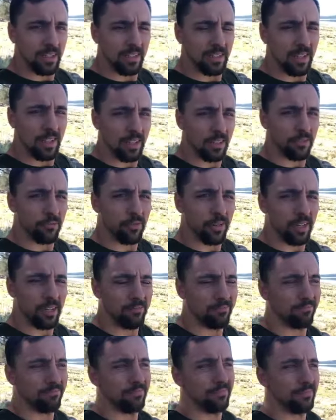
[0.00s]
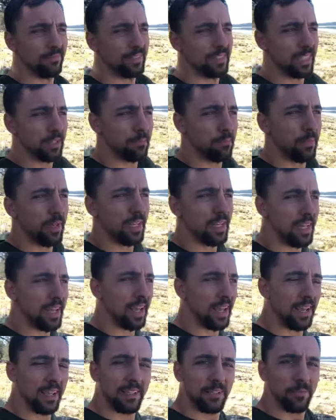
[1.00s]
Day 3. It's like
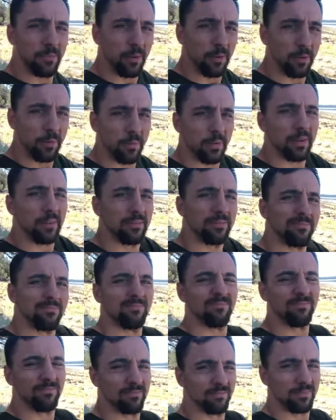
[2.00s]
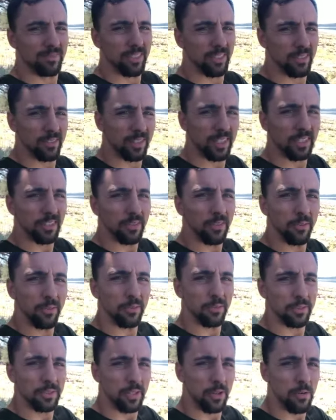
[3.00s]
midday. It's probably about noon
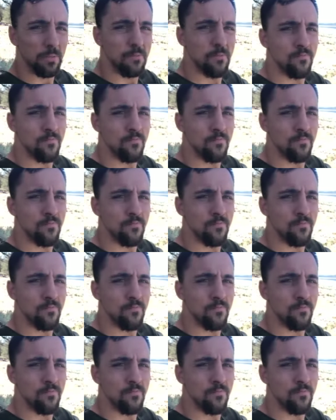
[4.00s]
or so.